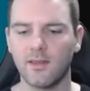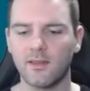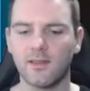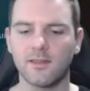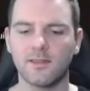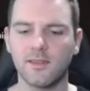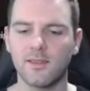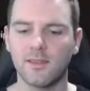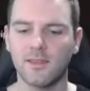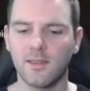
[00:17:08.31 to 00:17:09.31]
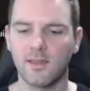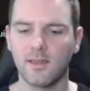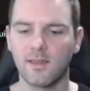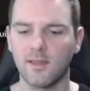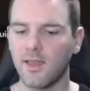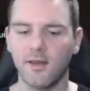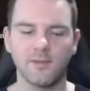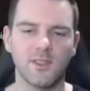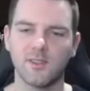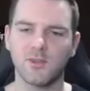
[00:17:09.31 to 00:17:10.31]
Let's see. Yeah,
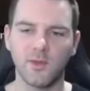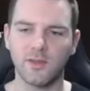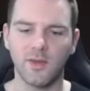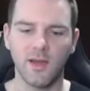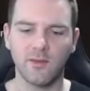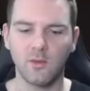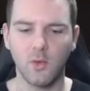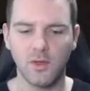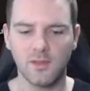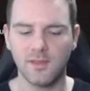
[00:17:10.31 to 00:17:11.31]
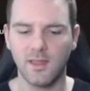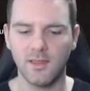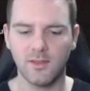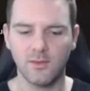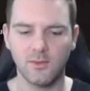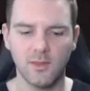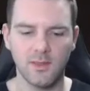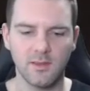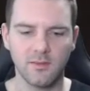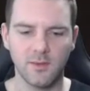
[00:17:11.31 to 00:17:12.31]
just 25, of course. Thank you,
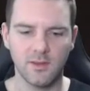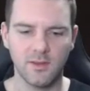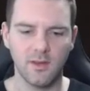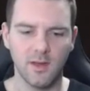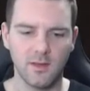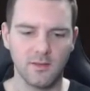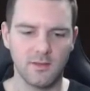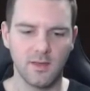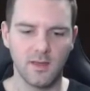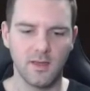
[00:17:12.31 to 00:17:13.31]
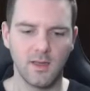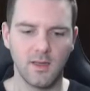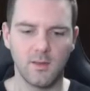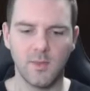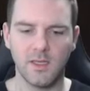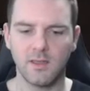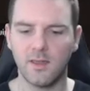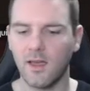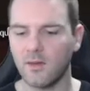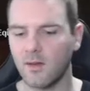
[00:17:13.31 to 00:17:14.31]
Lilith, for not making
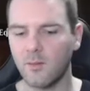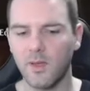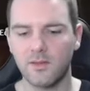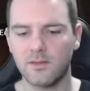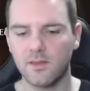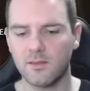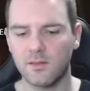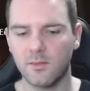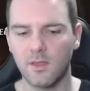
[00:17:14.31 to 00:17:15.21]
that a better system.